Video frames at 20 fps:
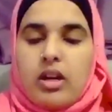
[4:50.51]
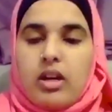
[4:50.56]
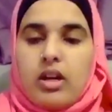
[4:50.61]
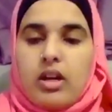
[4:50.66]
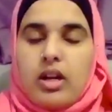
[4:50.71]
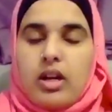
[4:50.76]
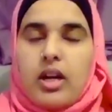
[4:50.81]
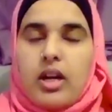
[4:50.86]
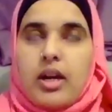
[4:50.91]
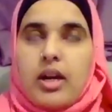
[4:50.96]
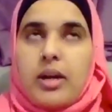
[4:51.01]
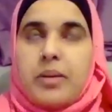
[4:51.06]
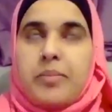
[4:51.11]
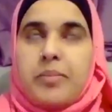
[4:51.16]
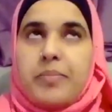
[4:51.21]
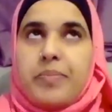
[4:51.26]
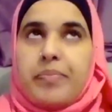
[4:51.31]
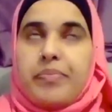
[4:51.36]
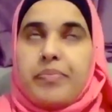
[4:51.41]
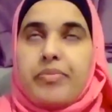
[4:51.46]

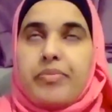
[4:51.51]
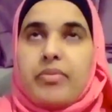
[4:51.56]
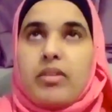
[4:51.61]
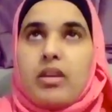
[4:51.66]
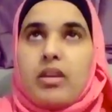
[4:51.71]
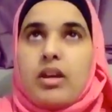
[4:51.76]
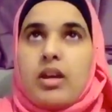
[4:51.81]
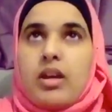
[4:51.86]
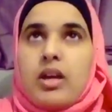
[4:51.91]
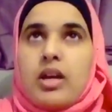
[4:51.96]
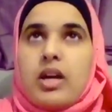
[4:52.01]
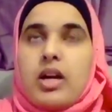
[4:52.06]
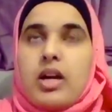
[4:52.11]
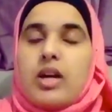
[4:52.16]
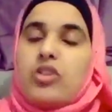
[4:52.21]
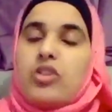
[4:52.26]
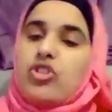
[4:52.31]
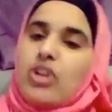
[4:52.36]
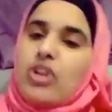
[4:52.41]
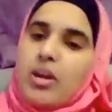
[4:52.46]
Um,
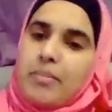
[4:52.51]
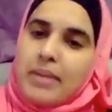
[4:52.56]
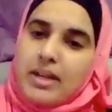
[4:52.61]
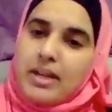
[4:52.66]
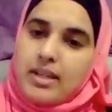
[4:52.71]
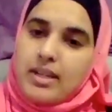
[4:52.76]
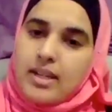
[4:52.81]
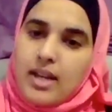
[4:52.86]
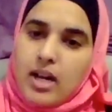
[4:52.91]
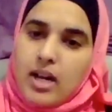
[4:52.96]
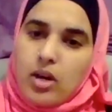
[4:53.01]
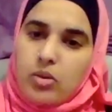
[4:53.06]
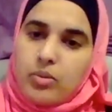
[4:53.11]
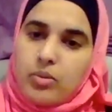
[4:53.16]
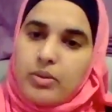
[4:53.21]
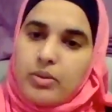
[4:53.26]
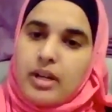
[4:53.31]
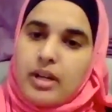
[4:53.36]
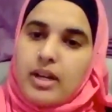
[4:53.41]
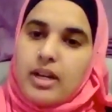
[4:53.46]
she came back
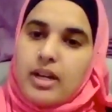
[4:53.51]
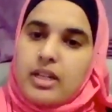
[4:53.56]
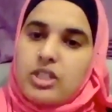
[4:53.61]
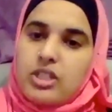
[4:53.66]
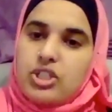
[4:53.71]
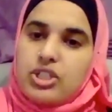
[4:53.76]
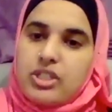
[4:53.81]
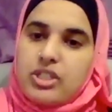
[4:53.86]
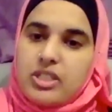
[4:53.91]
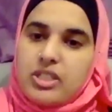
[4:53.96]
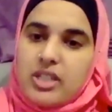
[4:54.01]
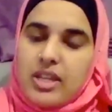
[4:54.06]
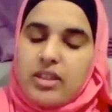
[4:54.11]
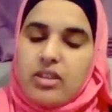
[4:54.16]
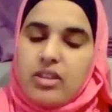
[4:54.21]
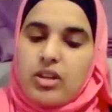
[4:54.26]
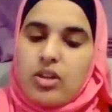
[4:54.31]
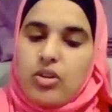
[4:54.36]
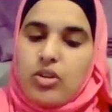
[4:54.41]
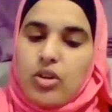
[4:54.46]
down and she said
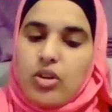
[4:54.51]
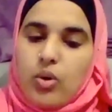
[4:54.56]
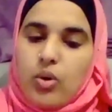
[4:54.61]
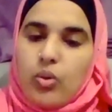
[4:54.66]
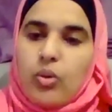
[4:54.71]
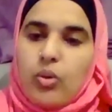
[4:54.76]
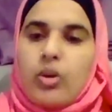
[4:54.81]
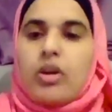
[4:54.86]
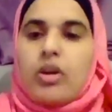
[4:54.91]
that,